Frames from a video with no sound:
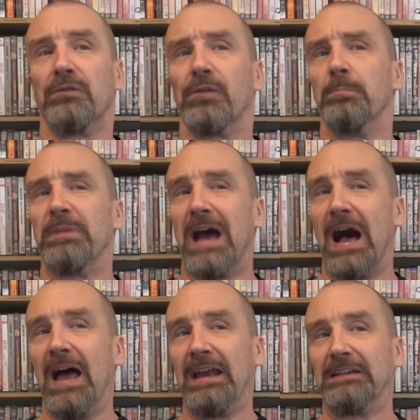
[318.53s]
from
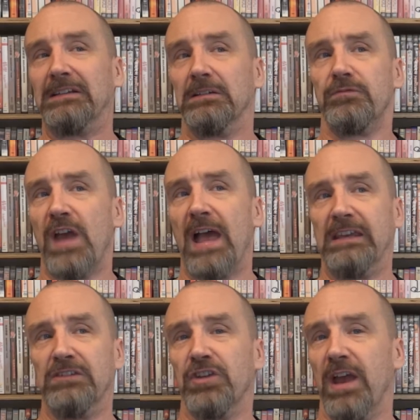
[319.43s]
behind
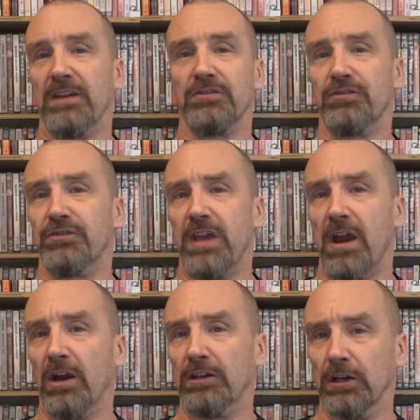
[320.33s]
Jackie Chan's
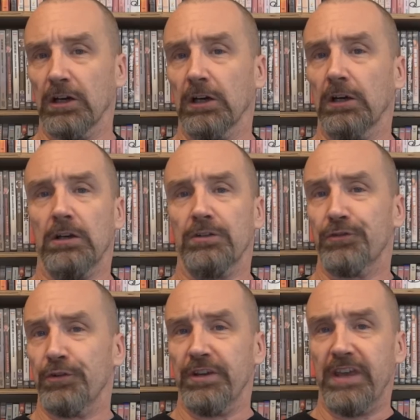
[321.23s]
character,
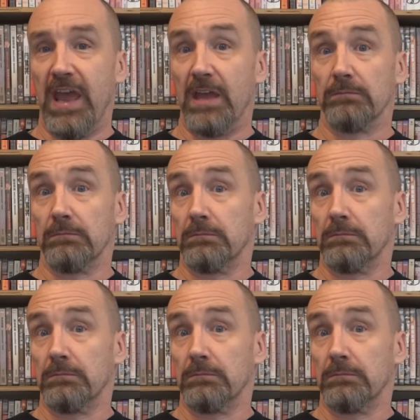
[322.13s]
so you can't